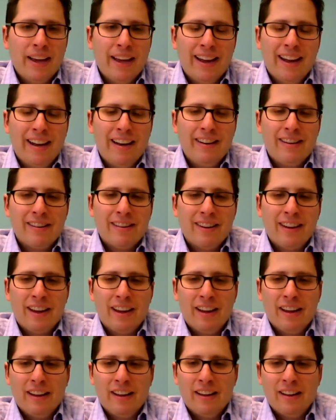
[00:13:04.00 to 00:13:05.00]
and
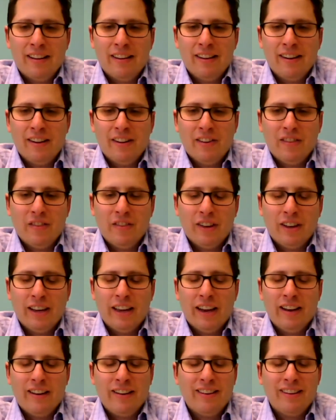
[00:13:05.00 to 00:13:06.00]

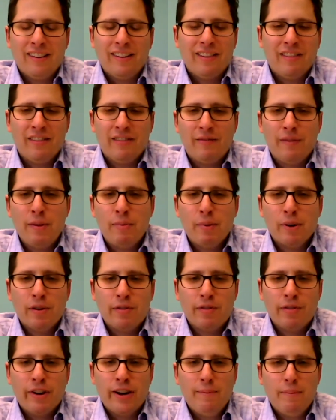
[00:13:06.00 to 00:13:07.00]
again, people are
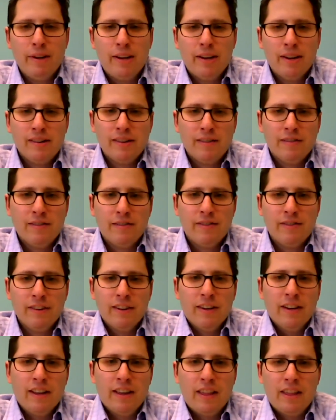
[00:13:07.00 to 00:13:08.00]
afraid because of
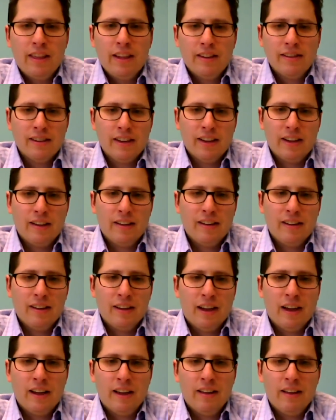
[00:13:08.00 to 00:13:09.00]
things like
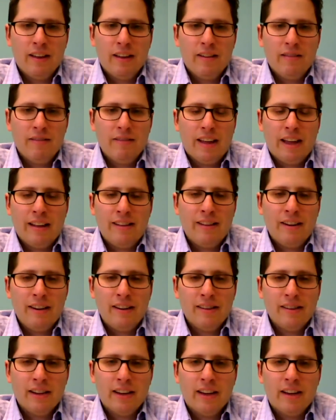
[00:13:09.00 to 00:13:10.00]

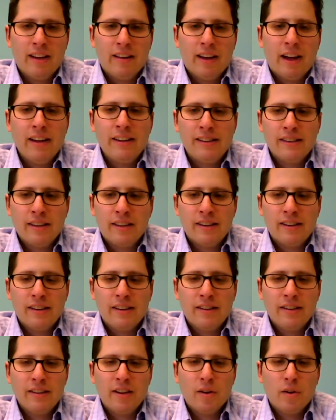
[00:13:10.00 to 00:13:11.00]
entities like ISIS,
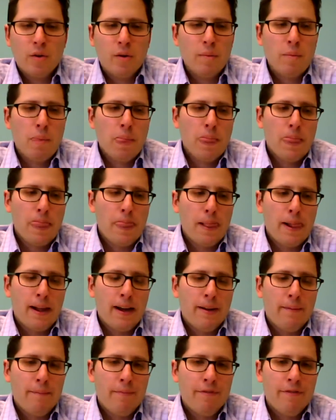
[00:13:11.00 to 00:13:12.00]
and so
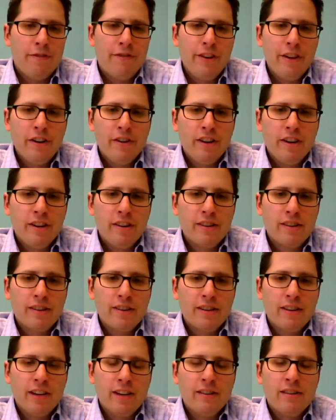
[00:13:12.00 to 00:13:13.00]
fear
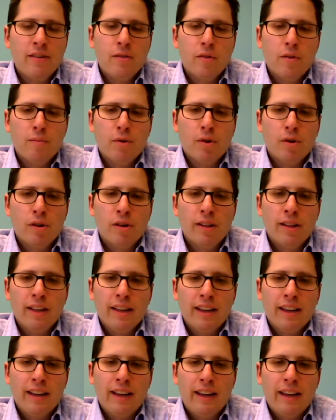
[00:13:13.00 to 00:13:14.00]
is normal.
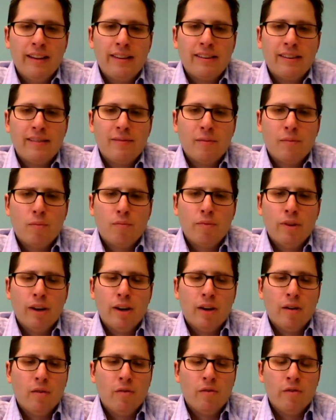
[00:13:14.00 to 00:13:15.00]
It's
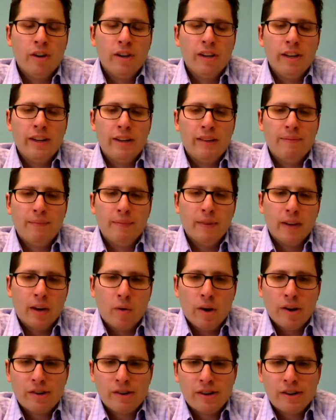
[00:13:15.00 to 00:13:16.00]
really a
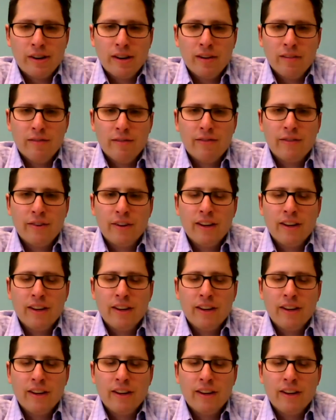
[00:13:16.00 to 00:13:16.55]
question of